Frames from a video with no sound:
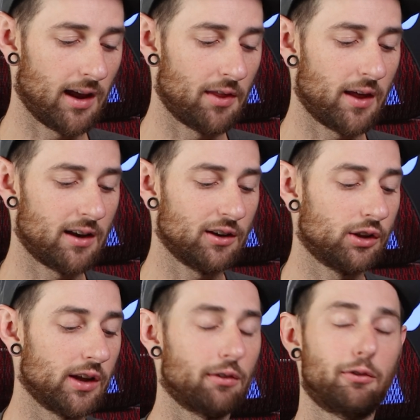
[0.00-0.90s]
and then
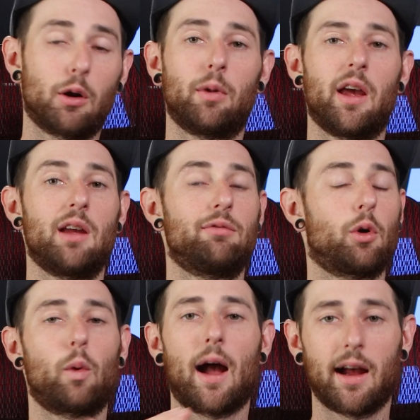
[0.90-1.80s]
click from a
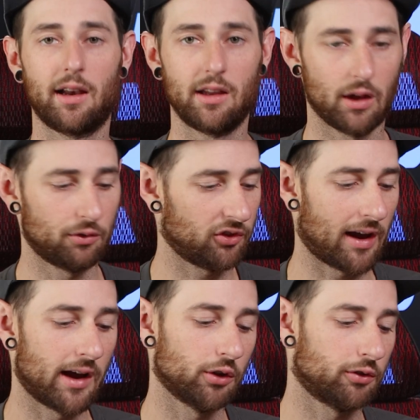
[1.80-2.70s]
variety of
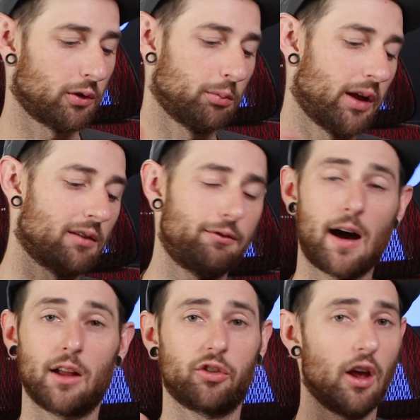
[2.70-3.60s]
styles from like
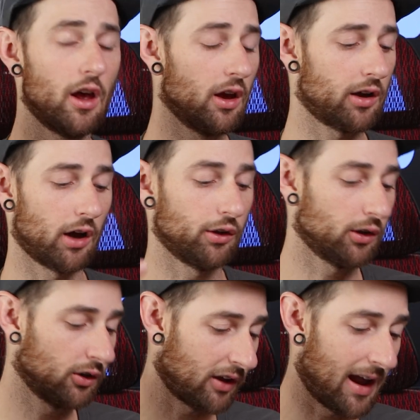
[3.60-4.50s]
fonts,
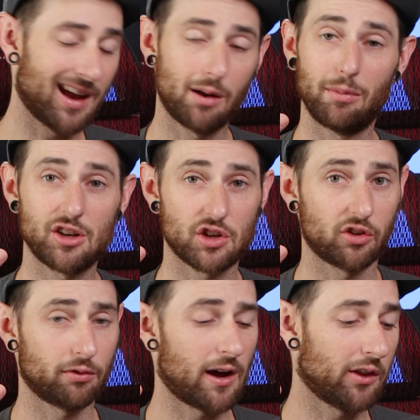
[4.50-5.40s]
colors,
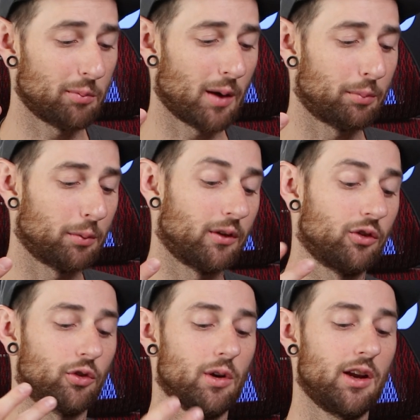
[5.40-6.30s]
animations of how they pop up on
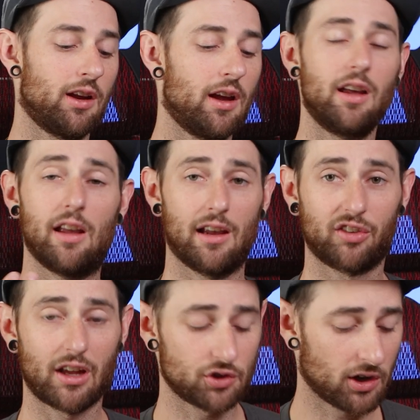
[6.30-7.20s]
the screen,
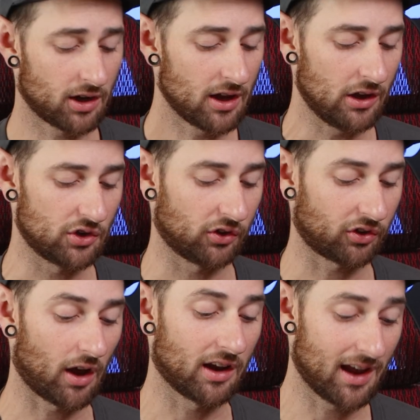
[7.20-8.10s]
etc.
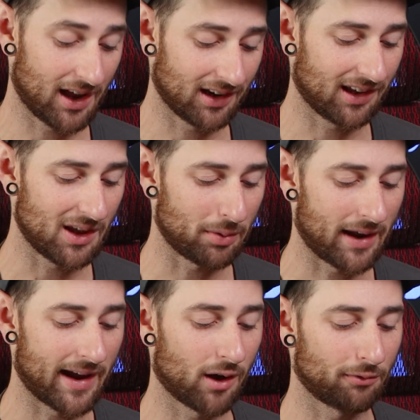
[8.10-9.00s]
Just again, keep
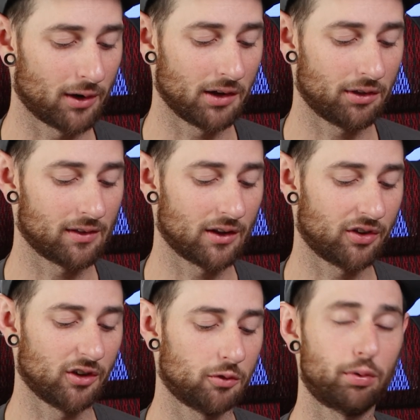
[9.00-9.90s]
an eye out for anything that
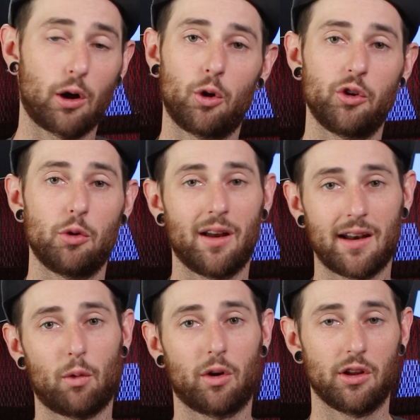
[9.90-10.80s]
says pro. You may
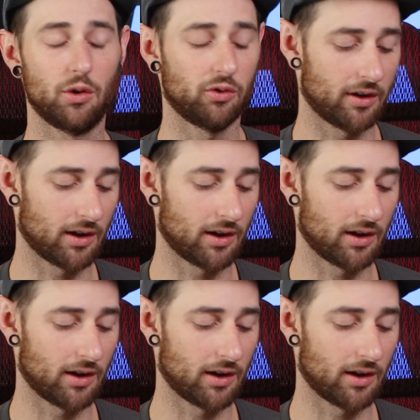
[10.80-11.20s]
not want to use